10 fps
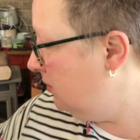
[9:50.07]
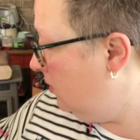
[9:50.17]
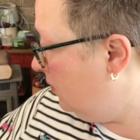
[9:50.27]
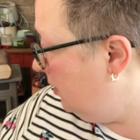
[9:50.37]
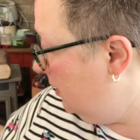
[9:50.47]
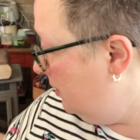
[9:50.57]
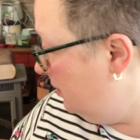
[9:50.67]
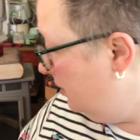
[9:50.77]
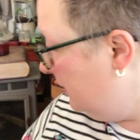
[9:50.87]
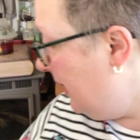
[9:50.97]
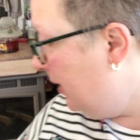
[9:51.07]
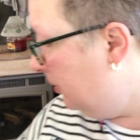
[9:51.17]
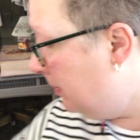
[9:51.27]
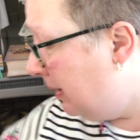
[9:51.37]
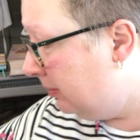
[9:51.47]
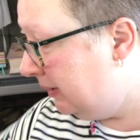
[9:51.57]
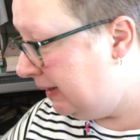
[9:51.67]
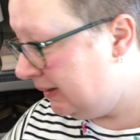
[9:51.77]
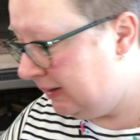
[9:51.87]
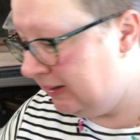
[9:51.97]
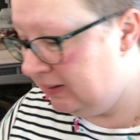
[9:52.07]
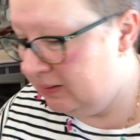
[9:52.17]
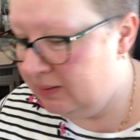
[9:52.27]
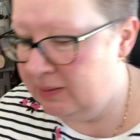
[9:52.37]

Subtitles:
or out in public, and